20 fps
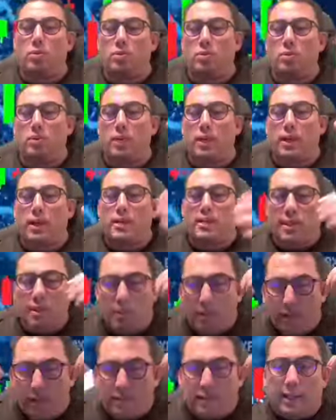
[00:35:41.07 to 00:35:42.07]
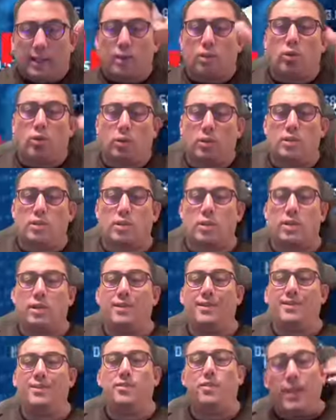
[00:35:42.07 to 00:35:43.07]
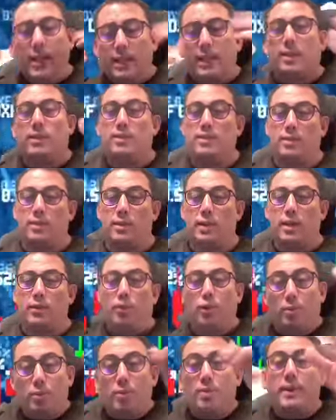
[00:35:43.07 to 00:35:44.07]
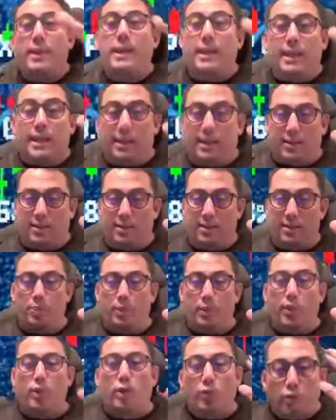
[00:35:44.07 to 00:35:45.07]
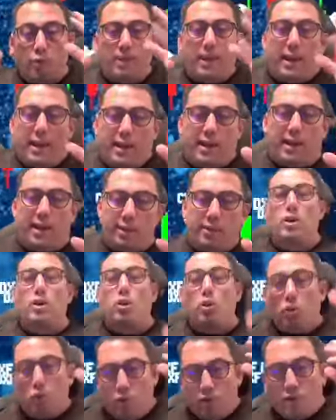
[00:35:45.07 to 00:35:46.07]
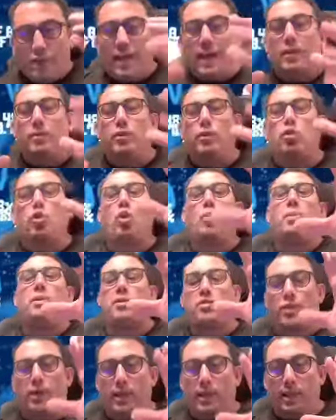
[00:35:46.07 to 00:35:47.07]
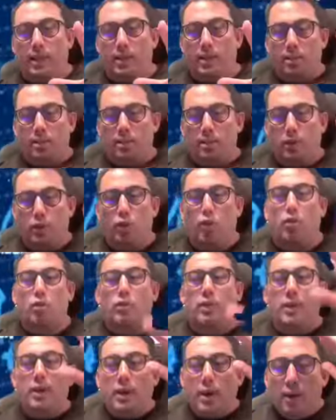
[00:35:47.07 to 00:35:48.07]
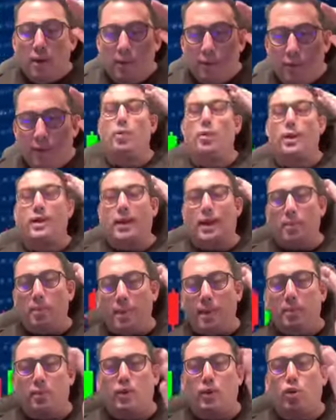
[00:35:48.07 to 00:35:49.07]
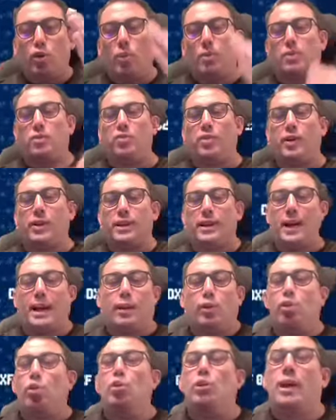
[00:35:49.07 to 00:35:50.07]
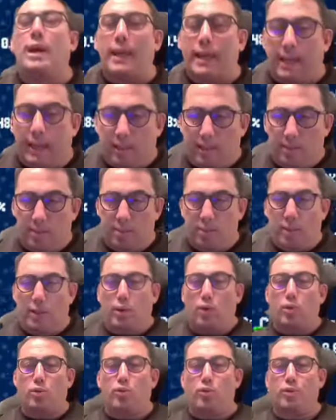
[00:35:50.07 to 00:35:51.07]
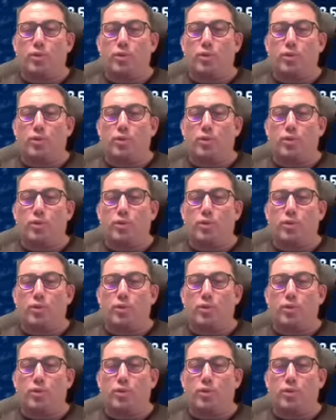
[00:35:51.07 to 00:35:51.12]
It's about psychology. Read it from the beginning. You will be angry. You start with copy trading. You know, when I met with the copy trading, I don't like it because